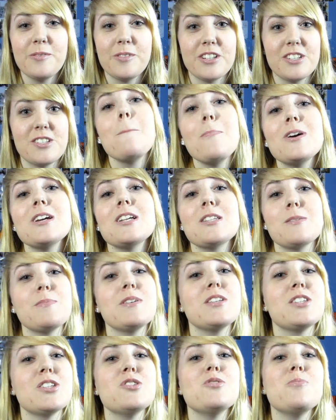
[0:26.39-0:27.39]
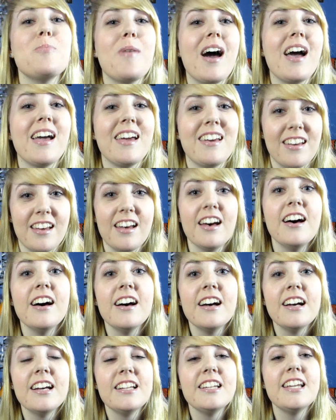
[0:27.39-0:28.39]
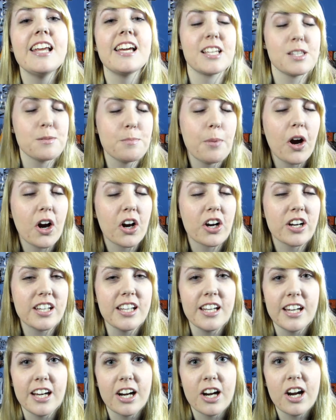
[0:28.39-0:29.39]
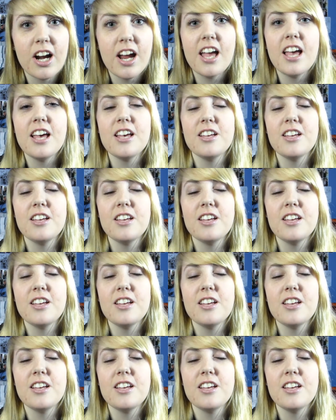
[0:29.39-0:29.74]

which brings me to my next part here.